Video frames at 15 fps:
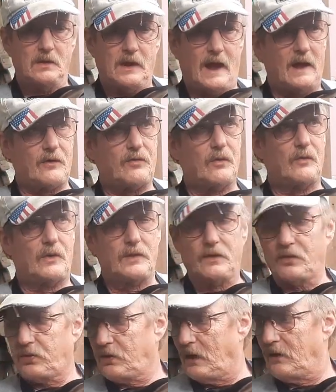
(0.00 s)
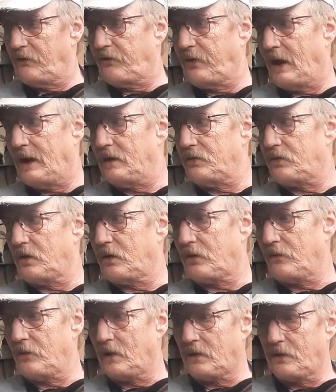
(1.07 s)
Actually, when the sun shines, you can
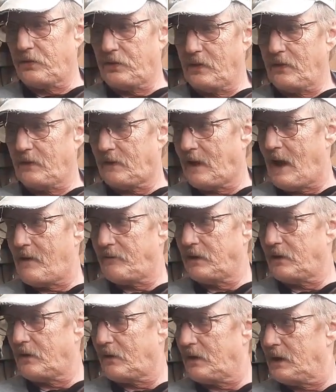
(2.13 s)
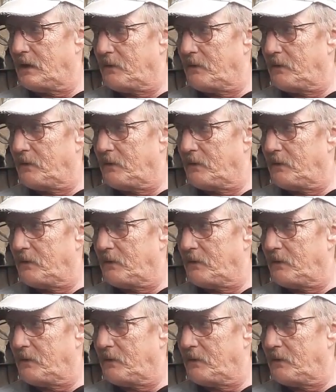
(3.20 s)
really see the lavender in